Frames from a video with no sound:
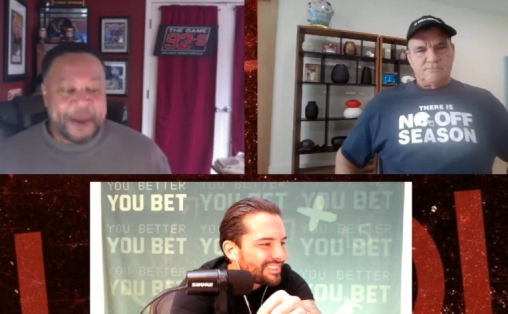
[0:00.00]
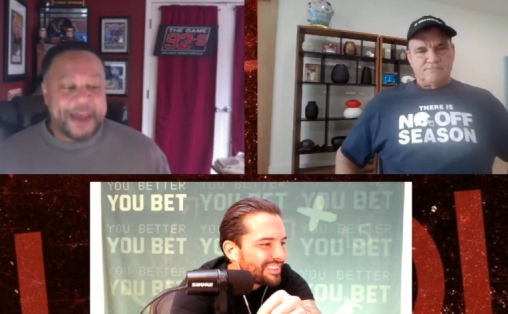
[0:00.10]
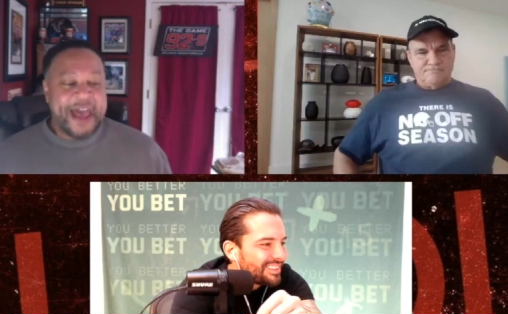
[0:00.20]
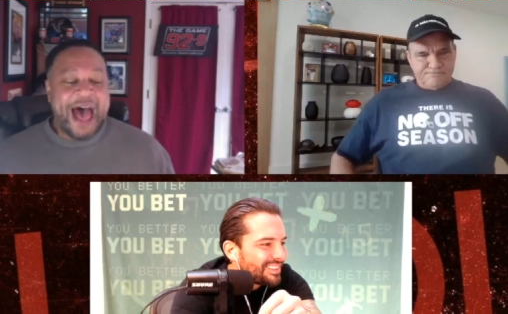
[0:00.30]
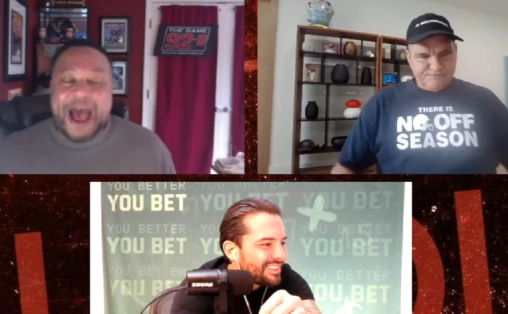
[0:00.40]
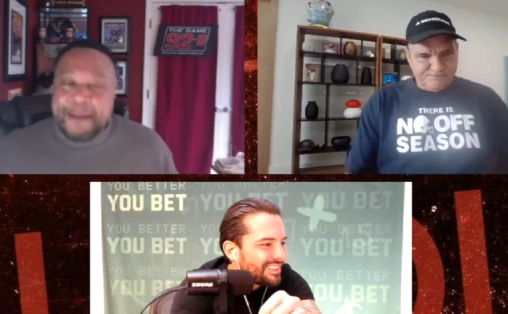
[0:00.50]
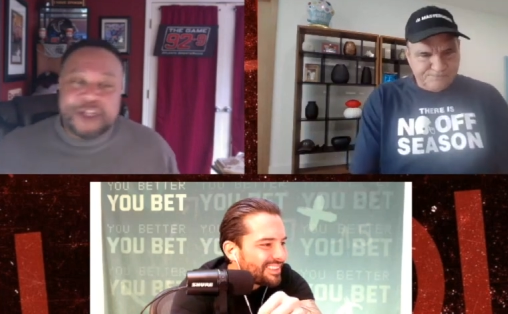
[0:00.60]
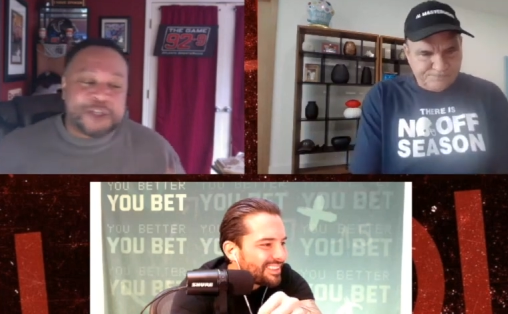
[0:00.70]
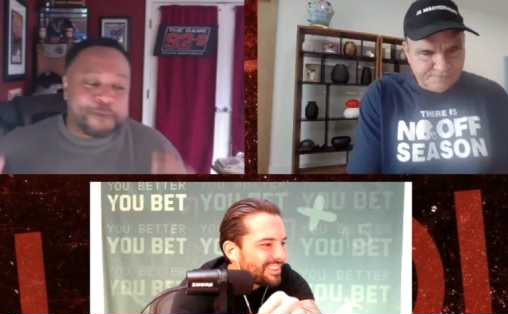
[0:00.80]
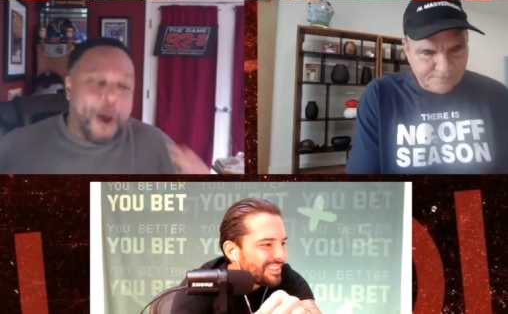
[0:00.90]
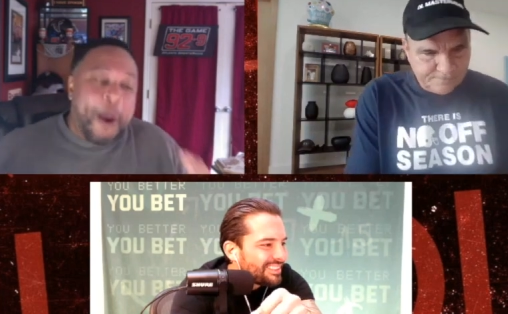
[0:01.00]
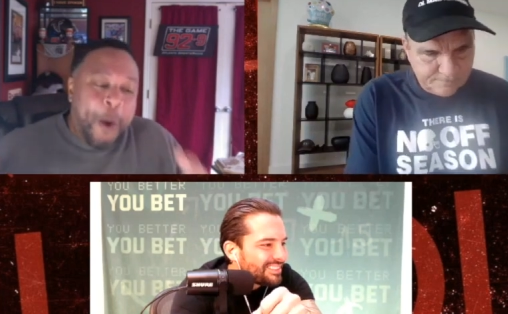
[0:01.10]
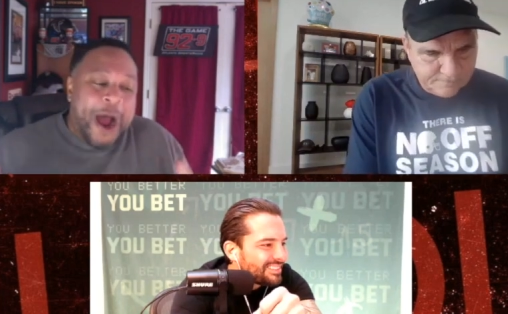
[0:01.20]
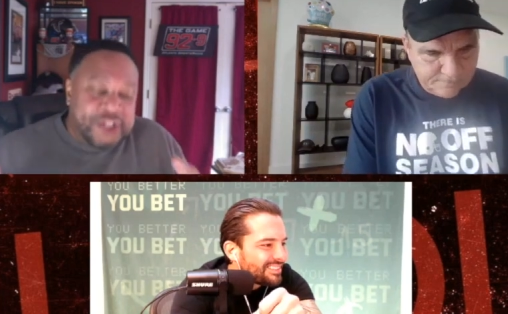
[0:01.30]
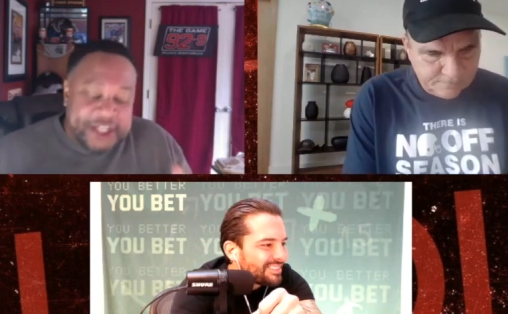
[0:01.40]
Speaker 1: I'm just wa-
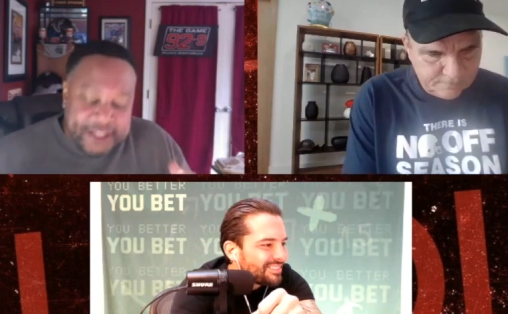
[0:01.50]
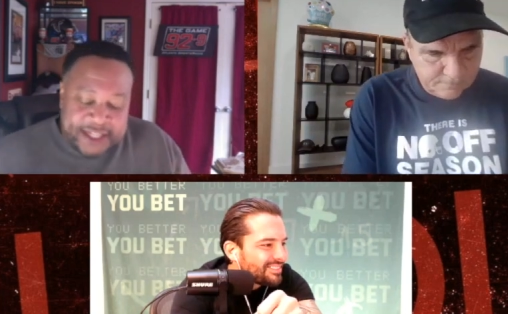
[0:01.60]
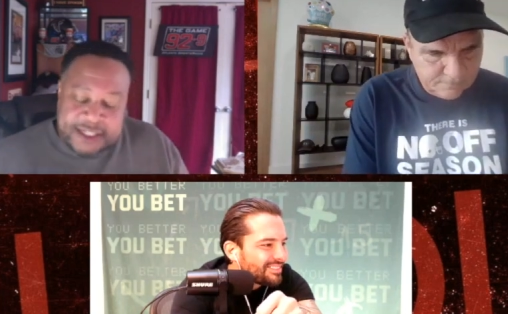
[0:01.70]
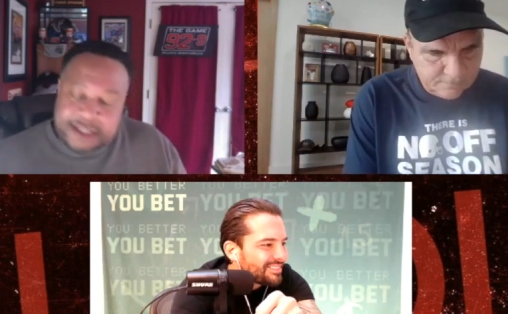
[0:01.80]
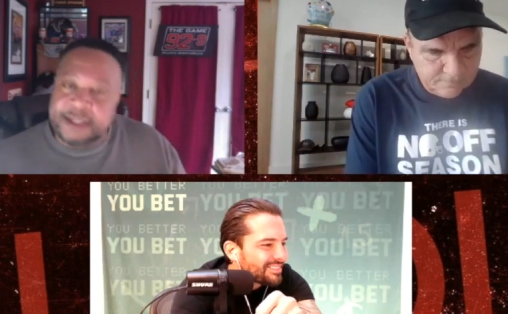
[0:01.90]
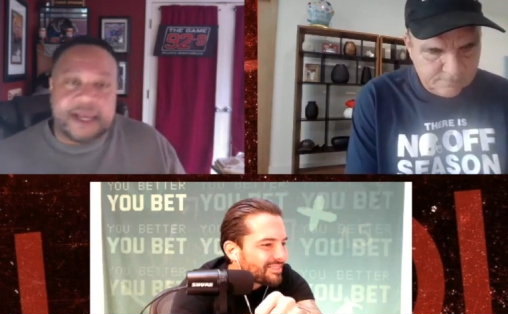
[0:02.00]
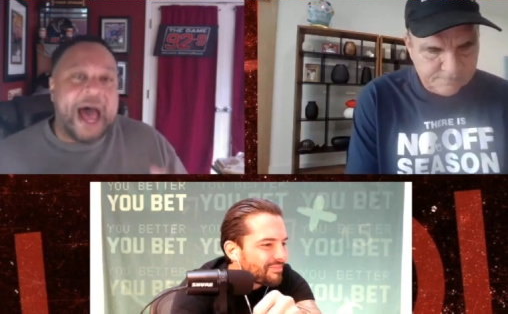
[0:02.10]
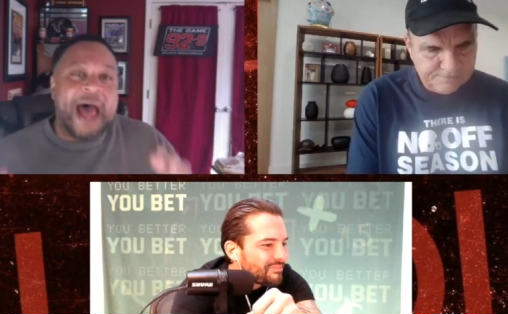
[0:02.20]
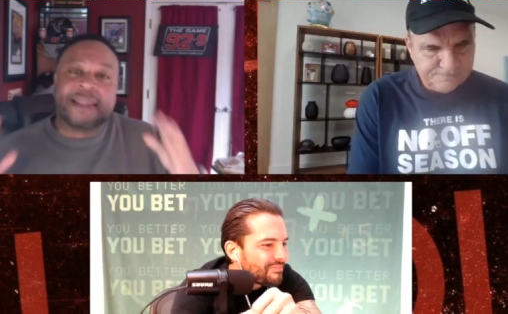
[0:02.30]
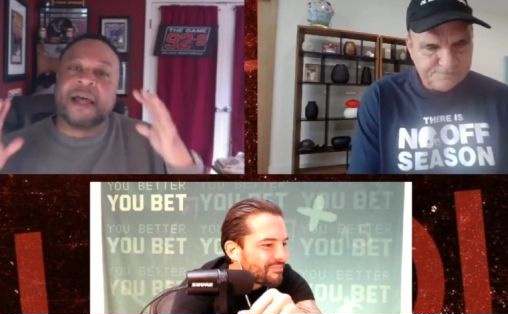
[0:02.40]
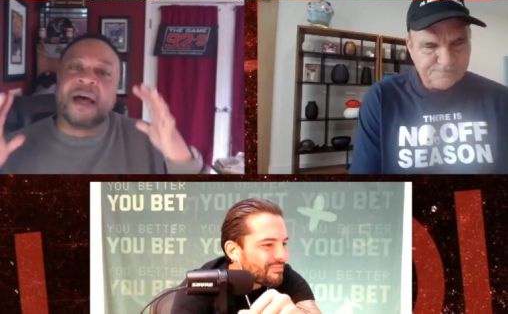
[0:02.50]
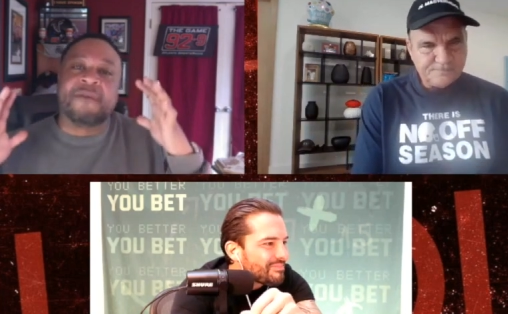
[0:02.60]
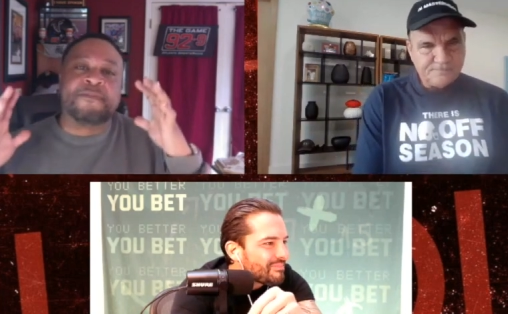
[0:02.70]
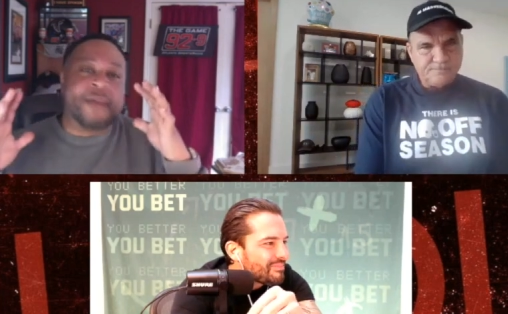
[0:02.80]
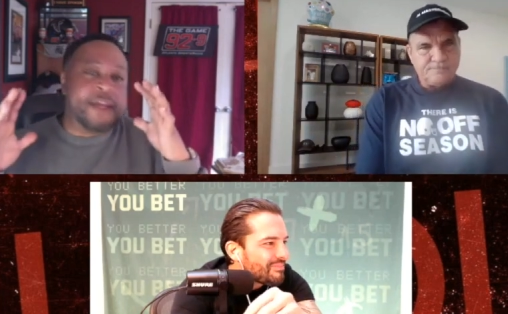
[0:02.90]
watching this. Look, I love,
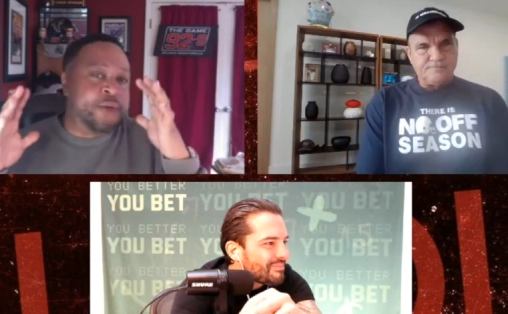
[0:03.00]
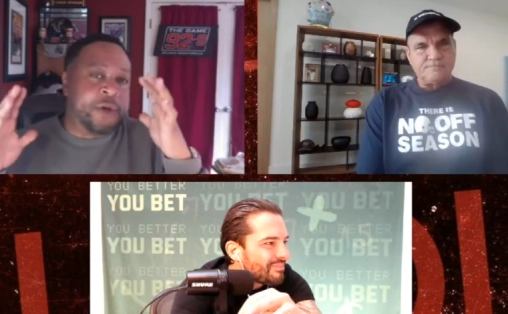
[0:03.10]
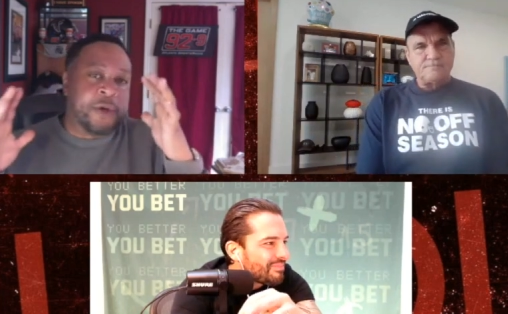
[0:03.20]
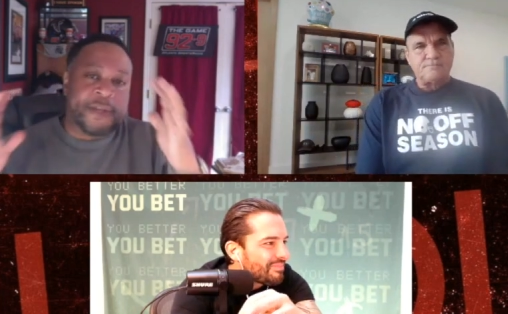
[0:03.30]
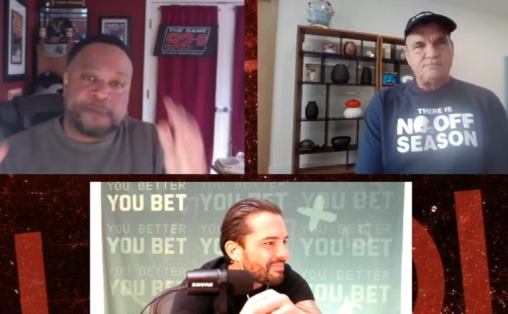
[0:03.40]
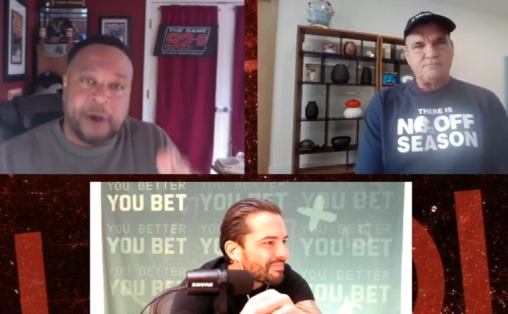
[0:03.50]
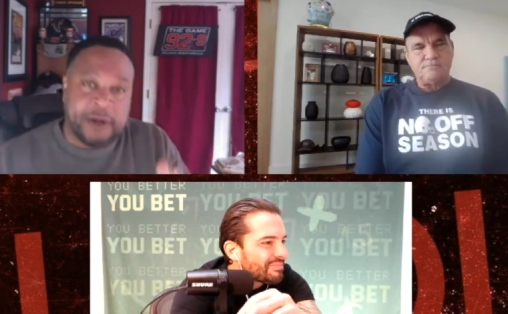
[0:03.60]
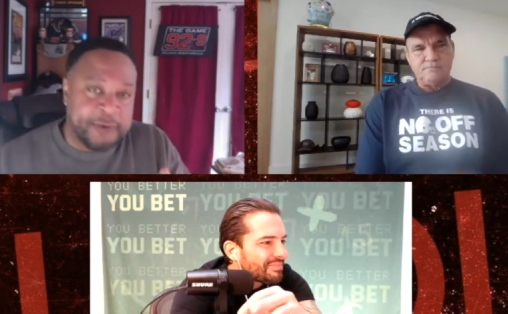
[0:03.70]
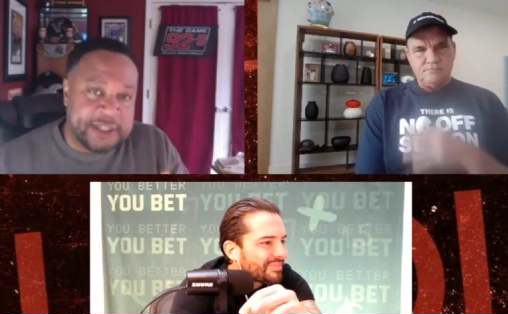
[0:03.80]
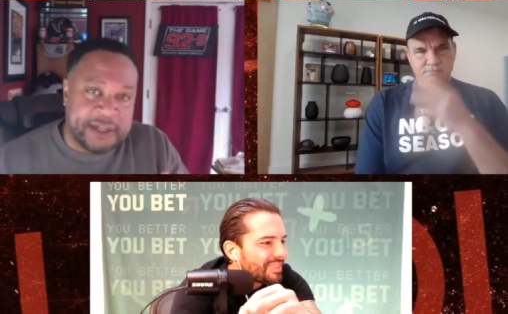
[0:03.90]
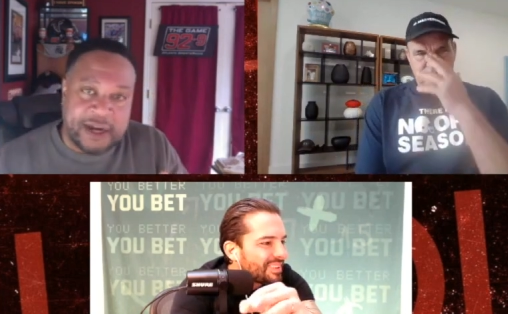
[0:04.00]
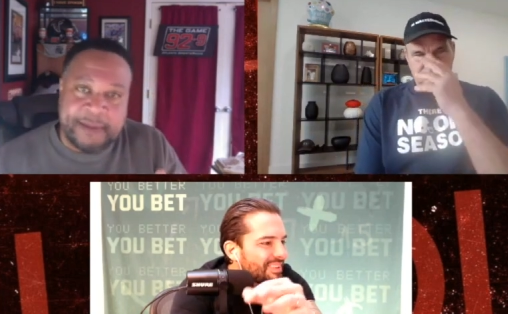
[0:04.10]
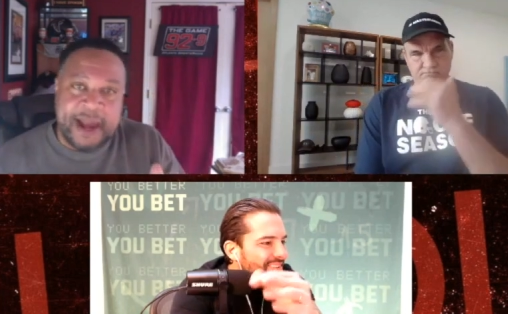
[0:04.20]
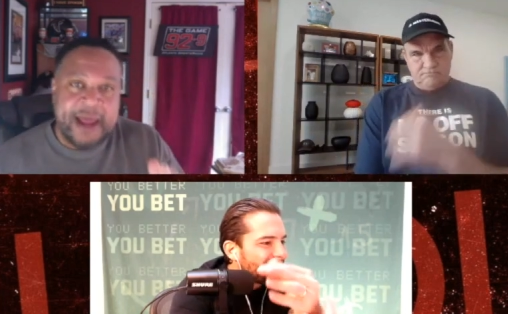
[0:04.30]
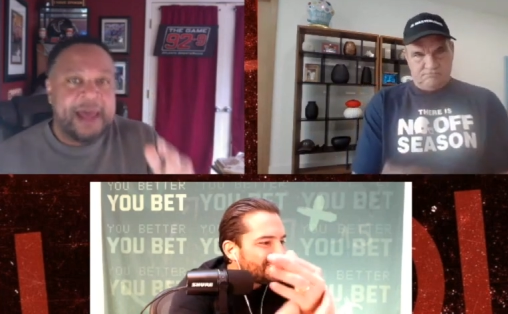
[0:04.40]
and you know this, Baldy. We talk about,
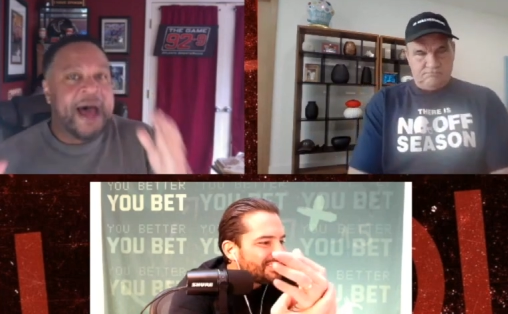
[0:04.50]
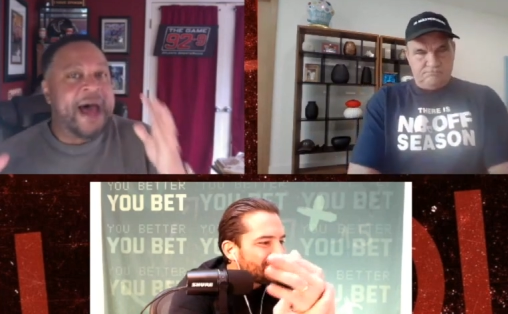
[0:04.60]
I